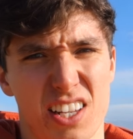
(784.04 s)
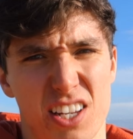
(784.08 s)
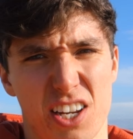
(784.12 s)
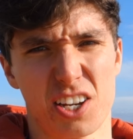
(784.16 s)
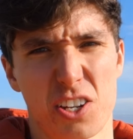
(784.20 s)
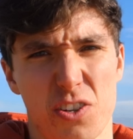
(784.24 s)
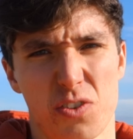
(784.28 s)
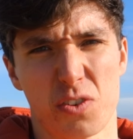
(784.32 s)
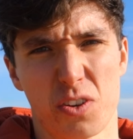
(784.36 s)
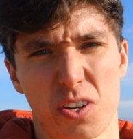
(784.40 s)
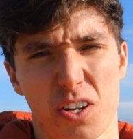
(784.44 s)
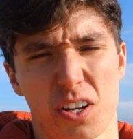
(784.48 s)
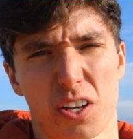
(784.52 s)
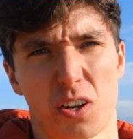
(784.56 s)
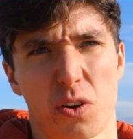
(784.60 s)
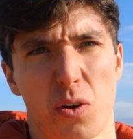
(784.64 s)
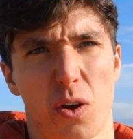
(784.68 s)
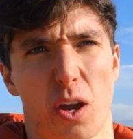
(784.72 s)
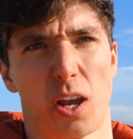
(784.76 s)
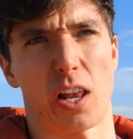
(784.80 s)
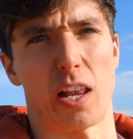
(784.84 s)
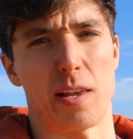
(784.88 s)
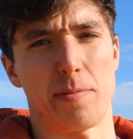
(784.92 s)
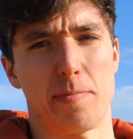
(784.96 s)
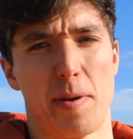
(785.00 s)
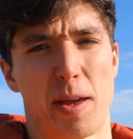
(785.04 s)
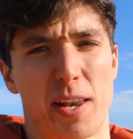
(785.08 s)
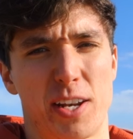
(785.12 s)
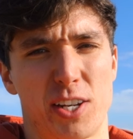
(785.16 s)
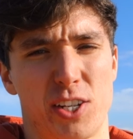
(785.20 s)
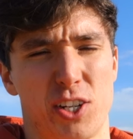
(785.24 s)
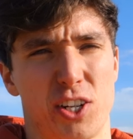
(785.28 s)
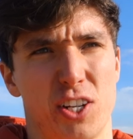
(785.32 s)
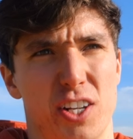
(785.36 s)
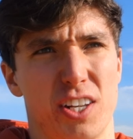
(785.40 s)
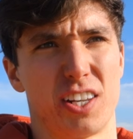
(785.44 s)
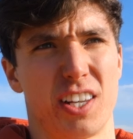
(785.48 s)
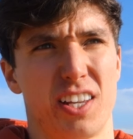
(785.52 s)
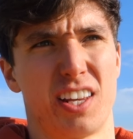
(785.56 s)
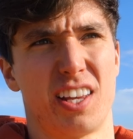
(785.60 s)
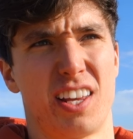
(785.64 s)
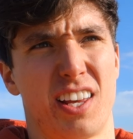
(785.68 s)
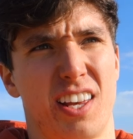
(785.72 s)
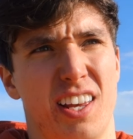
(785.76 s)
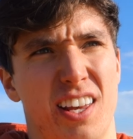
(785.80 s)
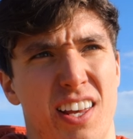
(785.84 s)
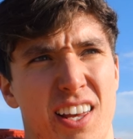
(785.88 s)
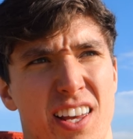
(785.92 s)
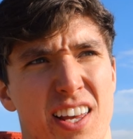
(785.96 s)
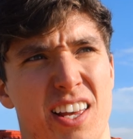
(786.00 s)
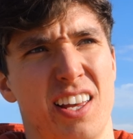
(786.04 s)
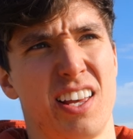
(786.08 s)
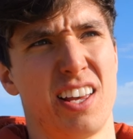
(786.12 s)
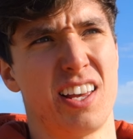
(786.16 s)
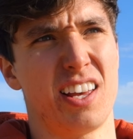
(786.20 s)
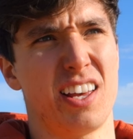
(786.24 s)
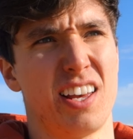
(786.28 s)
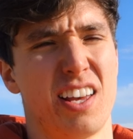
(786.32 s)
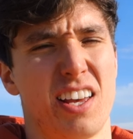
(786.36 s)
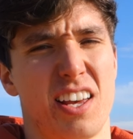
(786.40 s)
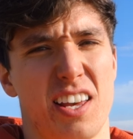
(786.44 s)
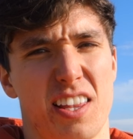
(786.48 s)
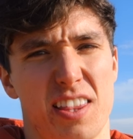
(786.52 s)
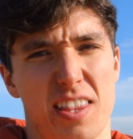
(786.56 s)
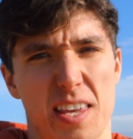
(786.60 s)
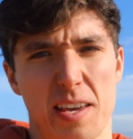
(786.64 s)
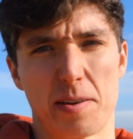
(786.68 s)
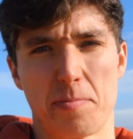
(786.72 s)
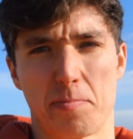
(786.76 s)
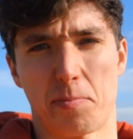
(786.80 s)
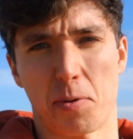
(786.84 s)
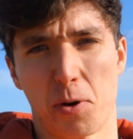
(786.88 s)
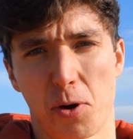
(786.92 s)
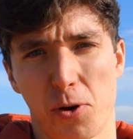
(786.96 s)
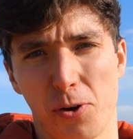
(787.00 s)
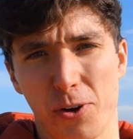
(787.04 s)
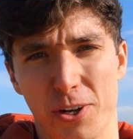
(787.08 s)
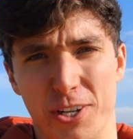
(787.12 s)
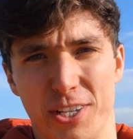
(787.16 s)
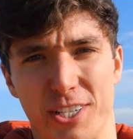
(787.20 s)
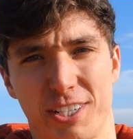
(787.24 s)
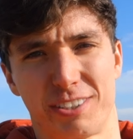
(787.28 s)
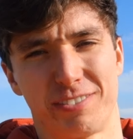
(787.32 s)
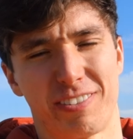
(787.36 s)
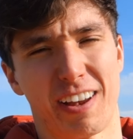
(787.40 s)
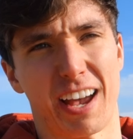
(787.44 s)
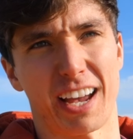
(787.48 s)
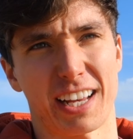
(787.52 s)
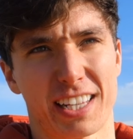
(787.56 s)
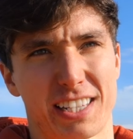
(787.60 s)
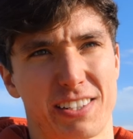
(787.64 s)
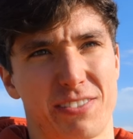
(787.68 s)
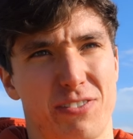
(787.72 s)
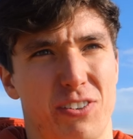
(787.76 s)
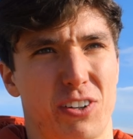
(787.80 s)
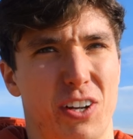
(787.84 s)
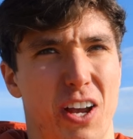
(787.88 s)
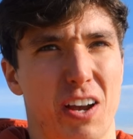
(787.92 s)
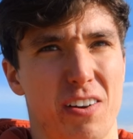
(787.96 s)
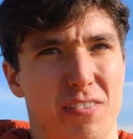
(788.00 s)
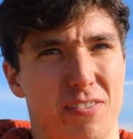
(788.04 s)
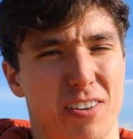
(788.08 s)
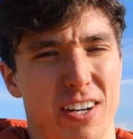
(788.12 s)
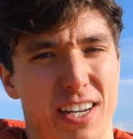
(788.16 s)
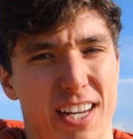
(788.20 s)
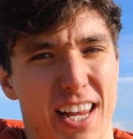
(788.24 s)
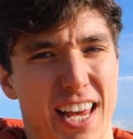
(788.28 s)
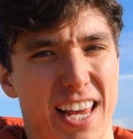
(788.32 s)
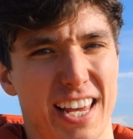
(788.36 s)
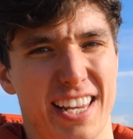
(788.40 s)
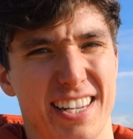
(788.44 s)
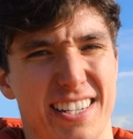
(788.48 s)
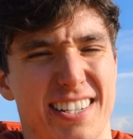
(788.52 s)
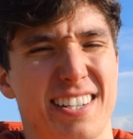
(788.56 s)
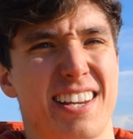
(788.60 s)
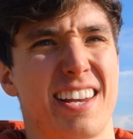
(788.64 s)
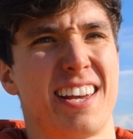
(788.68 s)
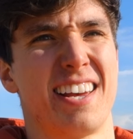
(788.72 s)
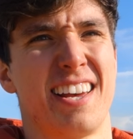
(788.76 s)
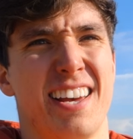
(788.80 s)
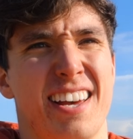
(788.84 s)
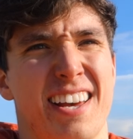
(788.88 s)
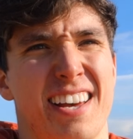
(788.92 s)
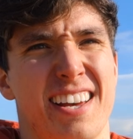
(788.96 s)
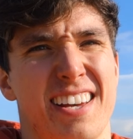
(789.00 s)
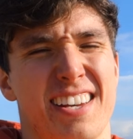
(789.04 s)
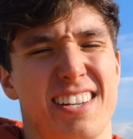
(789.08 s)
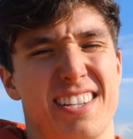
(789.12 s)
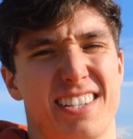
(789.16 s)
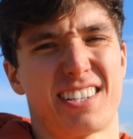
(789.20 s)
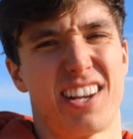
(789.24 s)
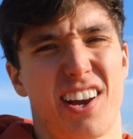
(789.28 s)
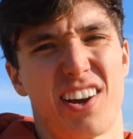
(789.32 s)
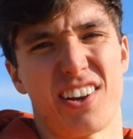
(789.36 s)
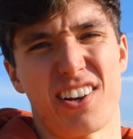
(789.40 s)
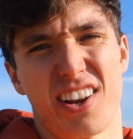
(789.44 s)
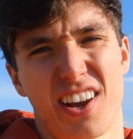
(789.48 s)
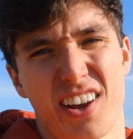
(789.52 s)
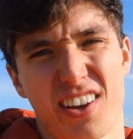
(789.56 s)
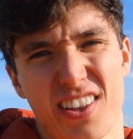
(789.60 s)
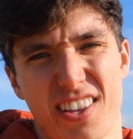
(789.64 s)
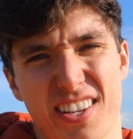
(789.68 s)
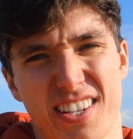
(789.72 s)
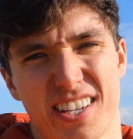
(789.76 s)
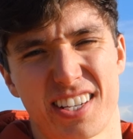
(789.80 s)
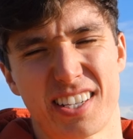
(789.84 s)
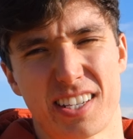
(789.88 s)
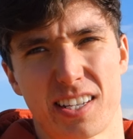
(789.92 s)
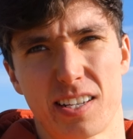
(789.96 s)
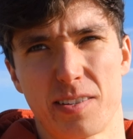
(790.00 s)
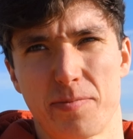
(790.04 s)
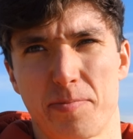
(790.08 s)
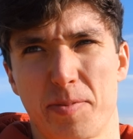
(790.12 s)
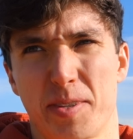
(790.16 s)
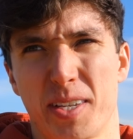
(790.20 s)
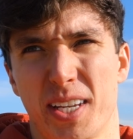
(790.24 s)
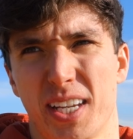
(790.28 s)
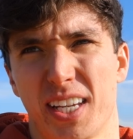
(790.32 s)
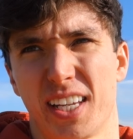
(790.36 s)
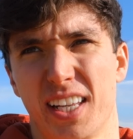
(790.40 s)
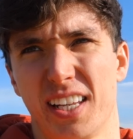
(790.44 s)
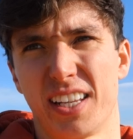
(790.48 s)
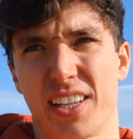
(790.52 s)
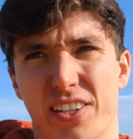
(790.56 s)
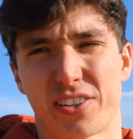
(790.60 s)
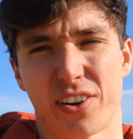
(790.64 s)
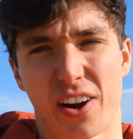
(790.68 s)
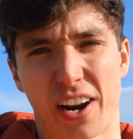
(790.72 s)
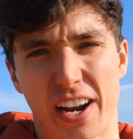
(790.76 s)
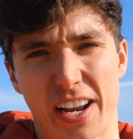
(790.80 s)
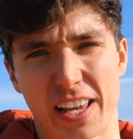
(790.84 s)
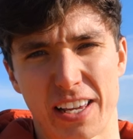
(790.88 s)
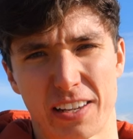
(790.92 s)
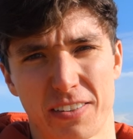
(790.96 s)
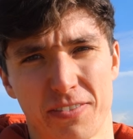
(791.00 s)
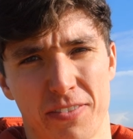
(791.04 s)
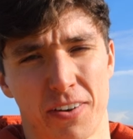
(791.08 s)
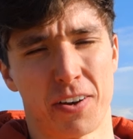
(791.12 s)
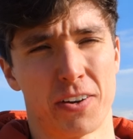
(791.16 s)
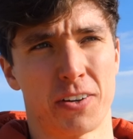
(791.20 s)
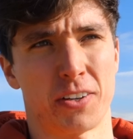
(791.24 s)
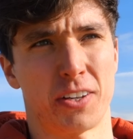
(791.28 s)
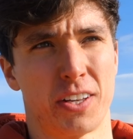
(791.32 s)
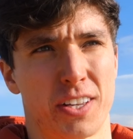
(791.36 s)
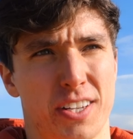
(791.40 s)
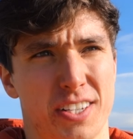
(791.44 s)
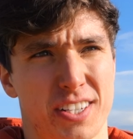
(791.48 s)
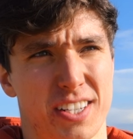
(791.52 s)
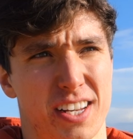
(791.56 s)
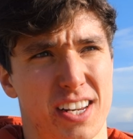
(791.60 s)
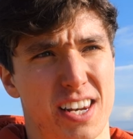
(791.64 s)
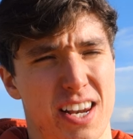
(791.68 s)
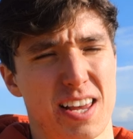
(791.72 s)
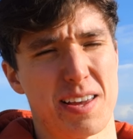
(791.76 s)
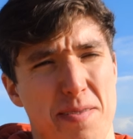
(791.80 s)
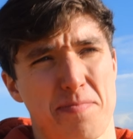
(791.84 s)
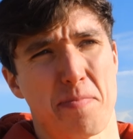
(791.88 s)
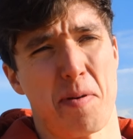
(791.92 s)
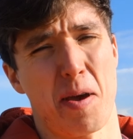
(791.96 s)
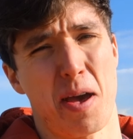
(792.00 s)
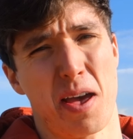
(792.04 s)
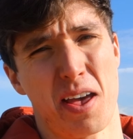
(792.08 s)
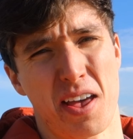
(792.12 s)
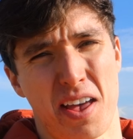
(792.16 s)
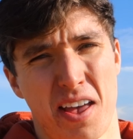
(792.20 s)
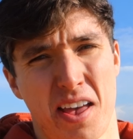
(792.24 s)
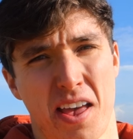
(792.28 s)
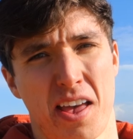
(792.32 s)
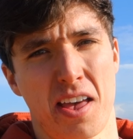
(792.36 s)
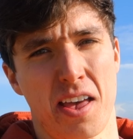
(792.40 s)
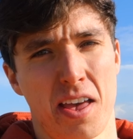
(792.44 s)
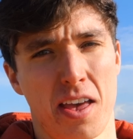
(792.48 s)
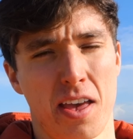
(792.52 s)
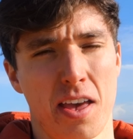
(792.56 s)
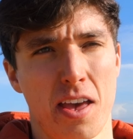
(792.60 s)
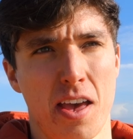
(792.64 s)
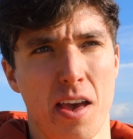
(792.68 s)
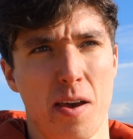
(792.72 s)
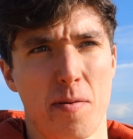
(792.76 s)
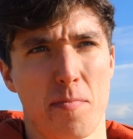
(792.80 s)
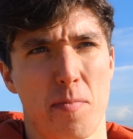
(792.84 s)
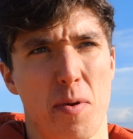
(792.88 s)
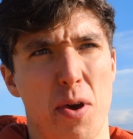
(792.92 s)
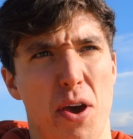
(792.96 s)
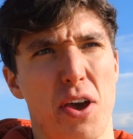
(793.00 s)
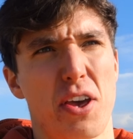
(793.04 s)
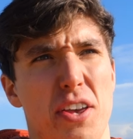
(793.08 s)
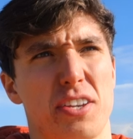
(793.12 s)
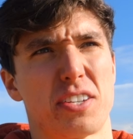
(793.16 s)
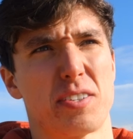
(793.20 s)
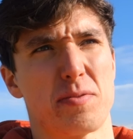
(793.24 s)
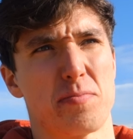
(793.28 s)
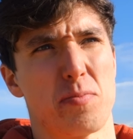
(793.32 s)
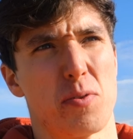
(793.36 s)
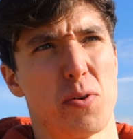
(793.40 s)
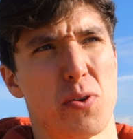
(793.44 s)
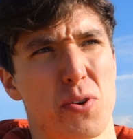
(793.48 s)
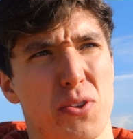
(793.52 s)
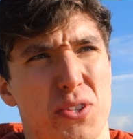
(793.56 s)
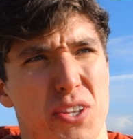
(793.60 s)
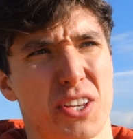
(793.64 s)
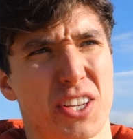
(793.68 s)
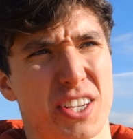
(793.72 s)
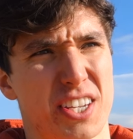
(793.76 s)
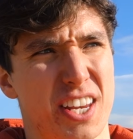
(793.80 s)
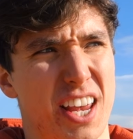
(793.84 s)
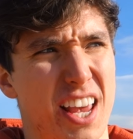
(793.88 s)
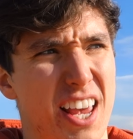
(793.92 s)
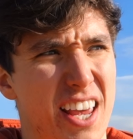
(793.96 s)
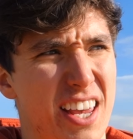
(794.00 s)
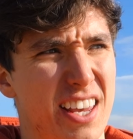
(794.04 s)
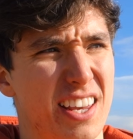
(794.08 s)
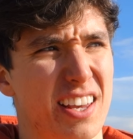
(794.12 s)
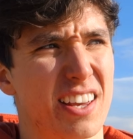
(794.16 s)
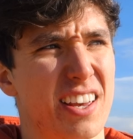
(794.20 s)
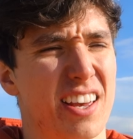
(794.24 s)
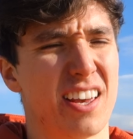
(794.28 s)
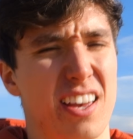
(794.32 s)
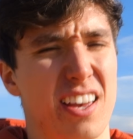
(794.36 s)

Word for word: Just wanted to quickly mention the importance of active recovery days. So I know this isn't particularly a training focused clip, but it's important to say.